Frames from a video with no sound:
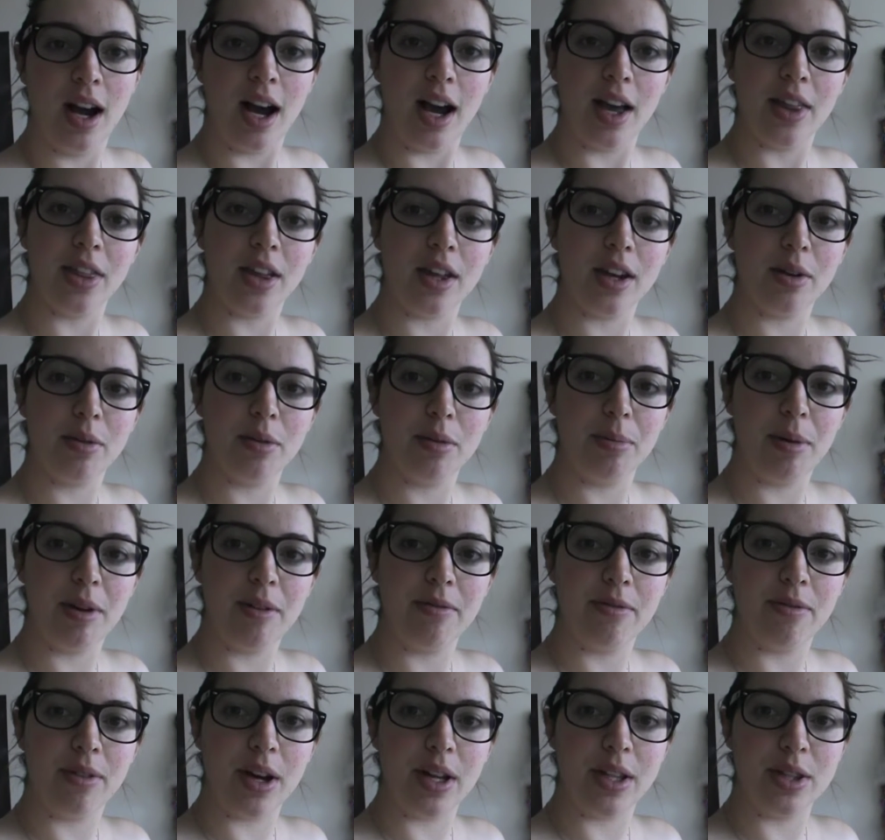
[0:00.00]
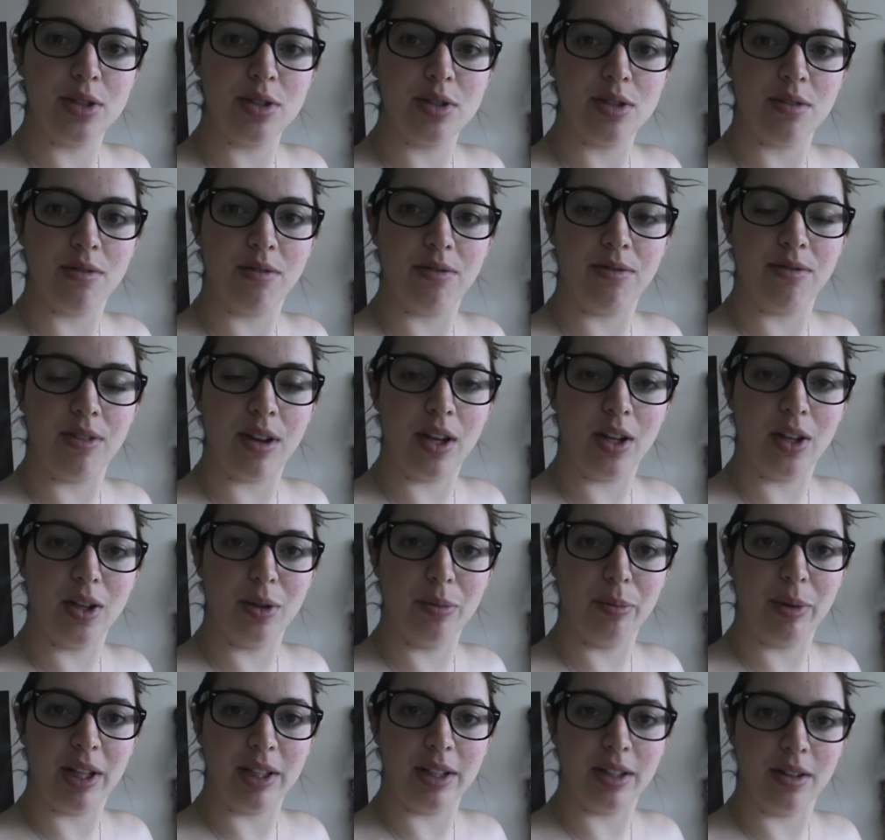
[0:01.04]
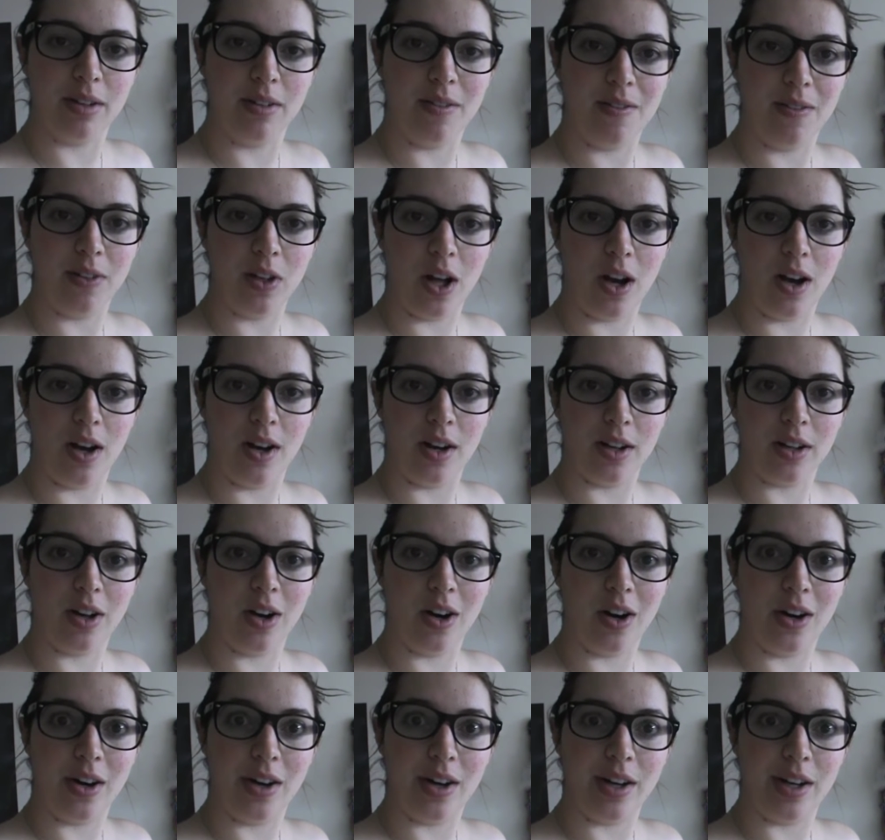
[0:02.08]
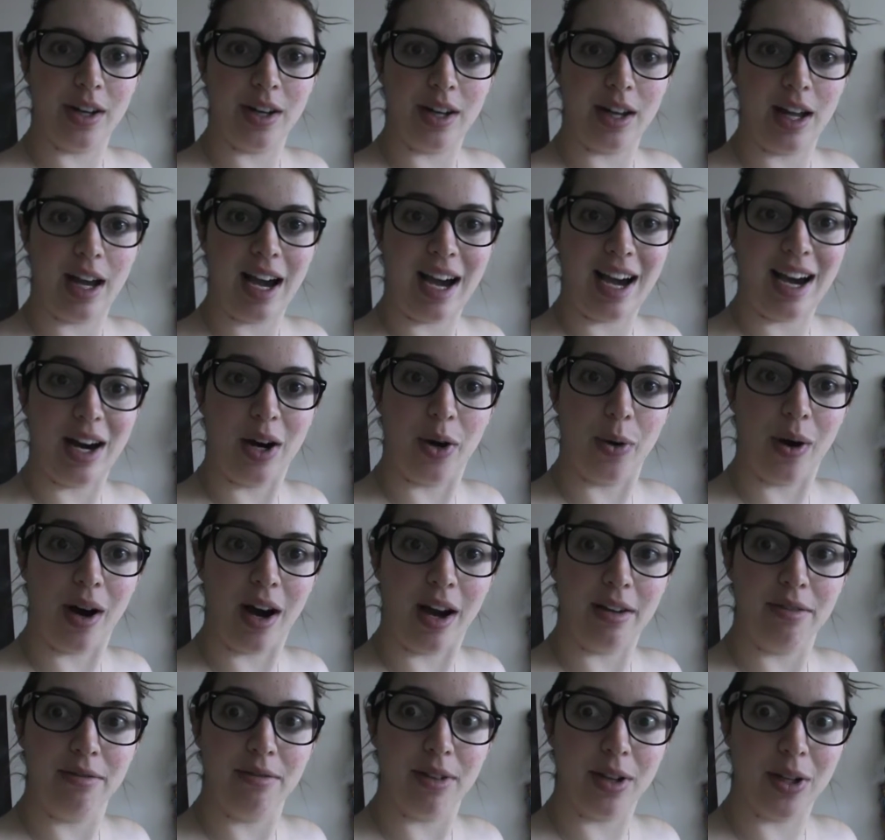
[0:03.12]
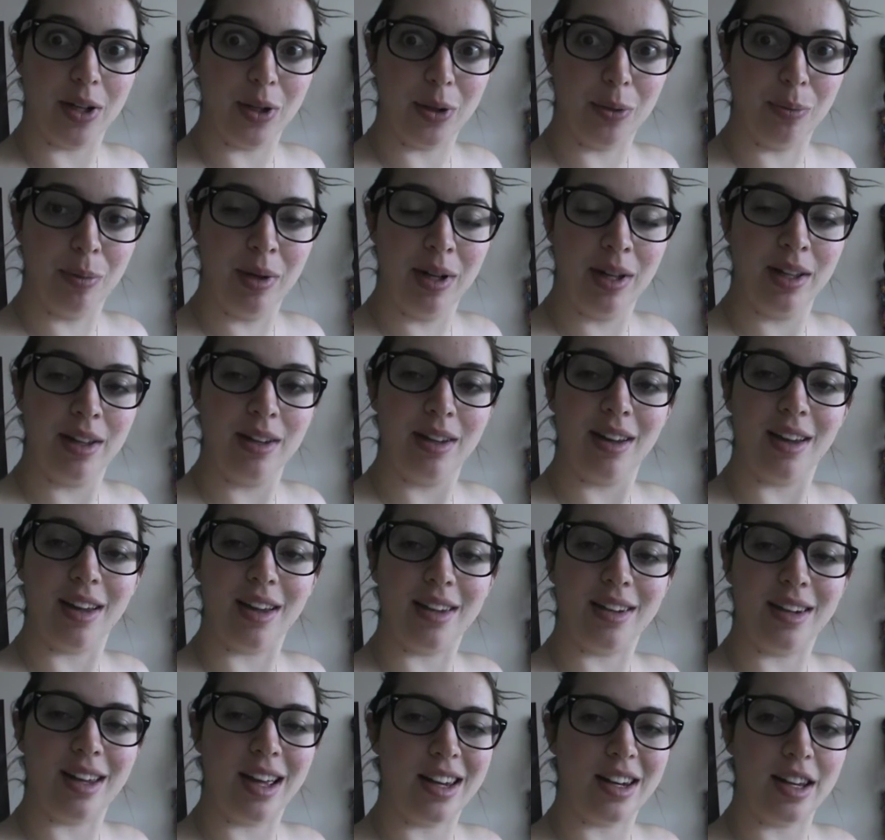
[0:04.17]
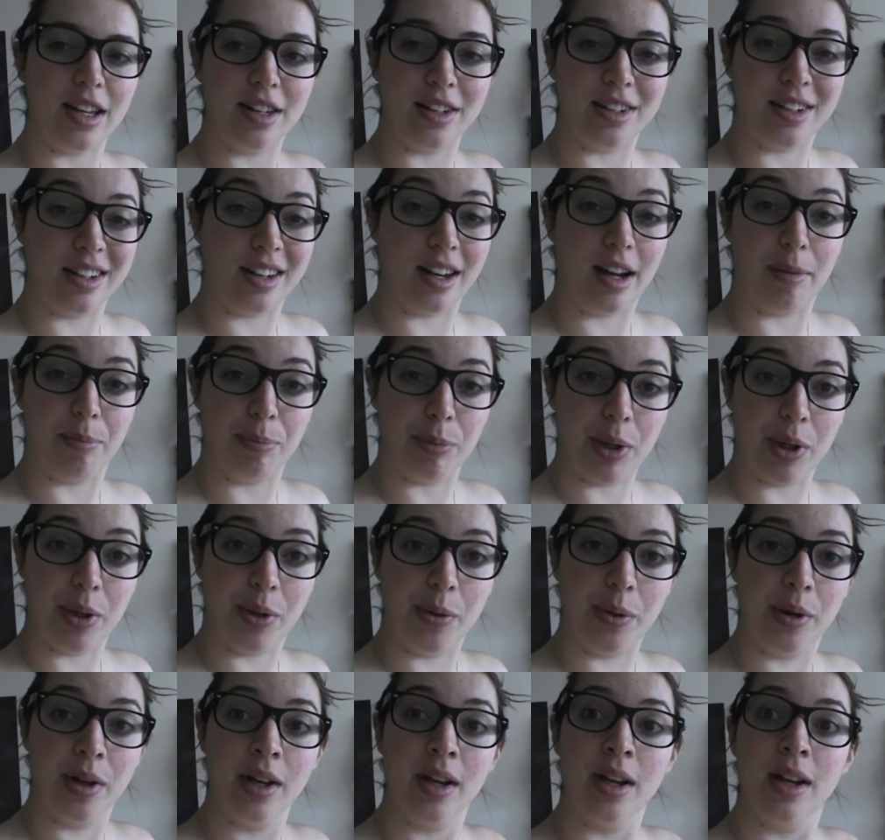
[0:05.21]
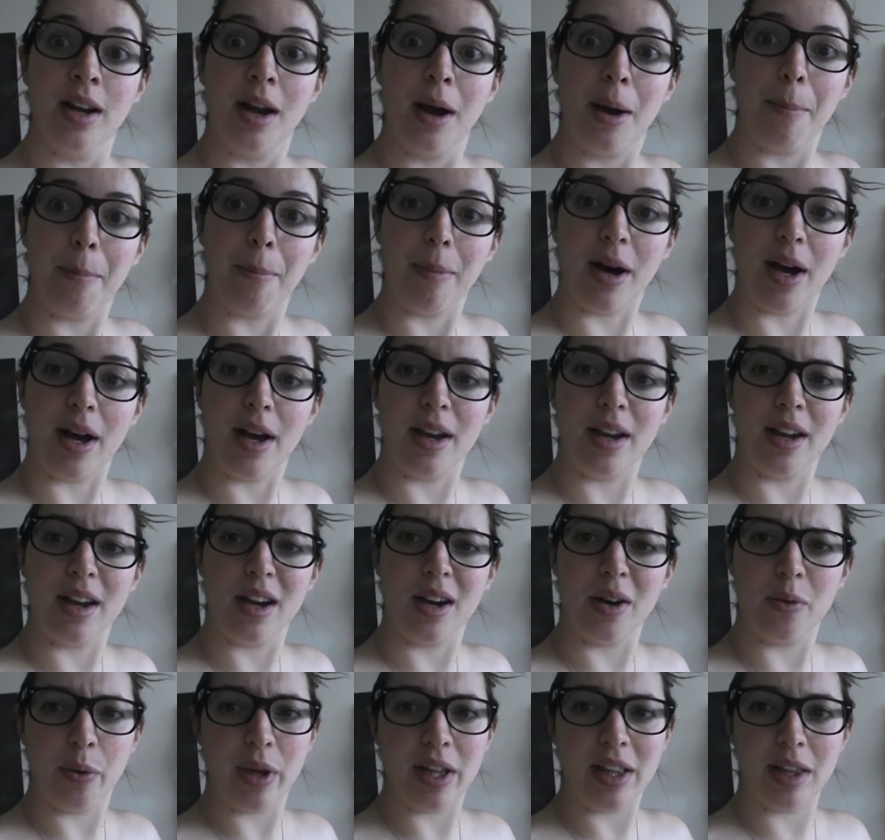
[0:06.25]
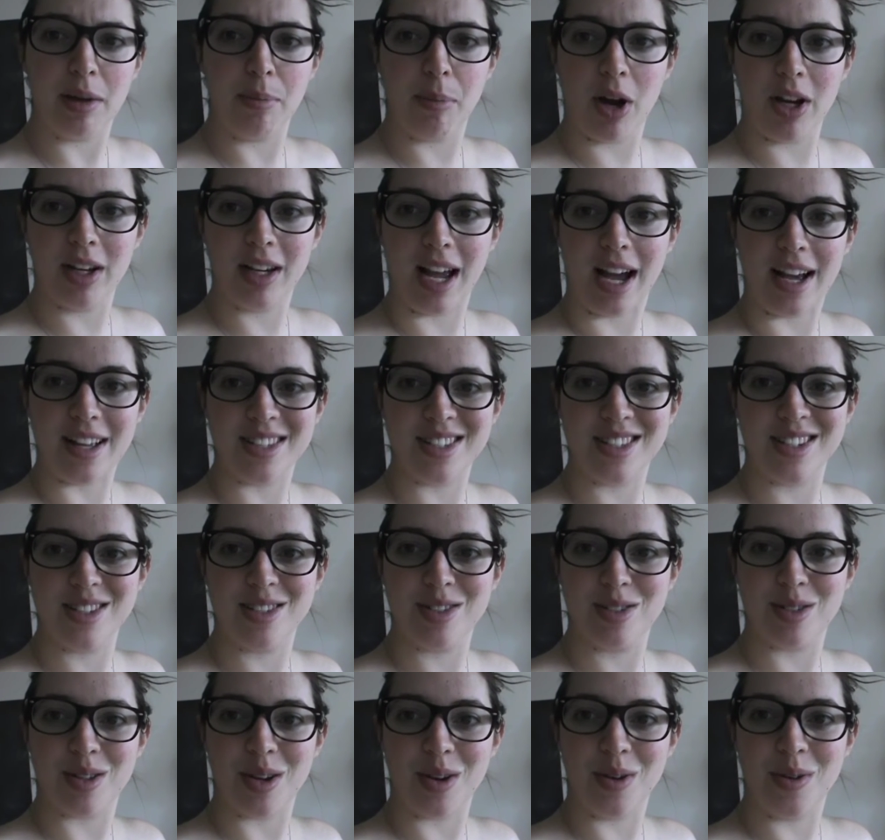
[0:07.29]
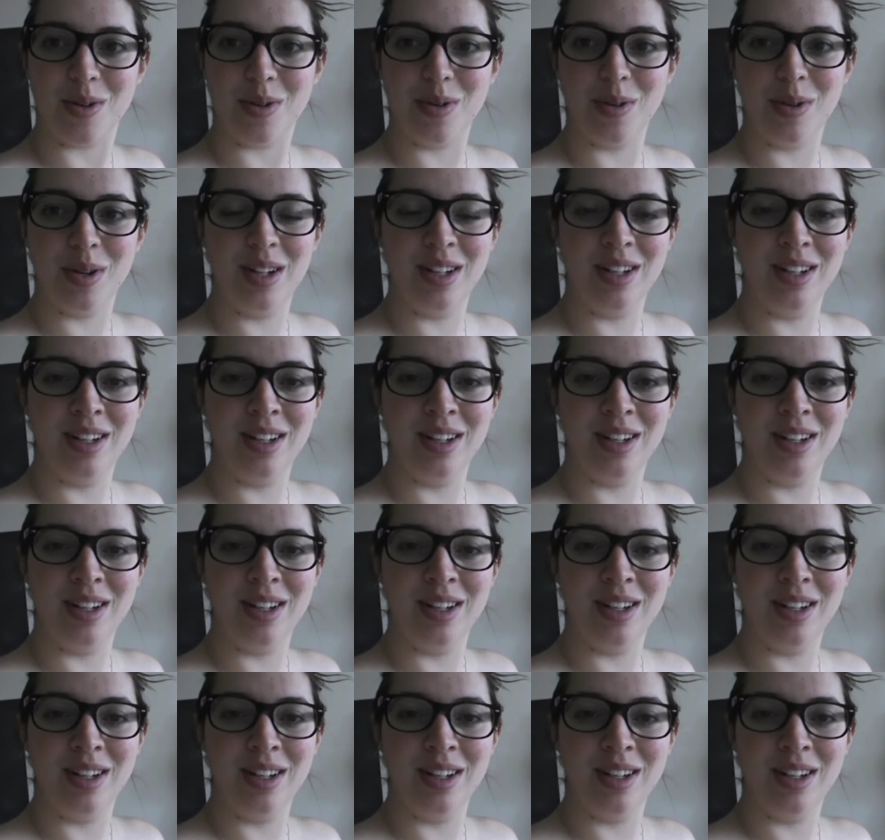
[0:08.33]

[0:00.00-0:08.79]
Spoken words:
I thought it would be fun to film a little vlog on how I film and edit and upload my weekly podcast. So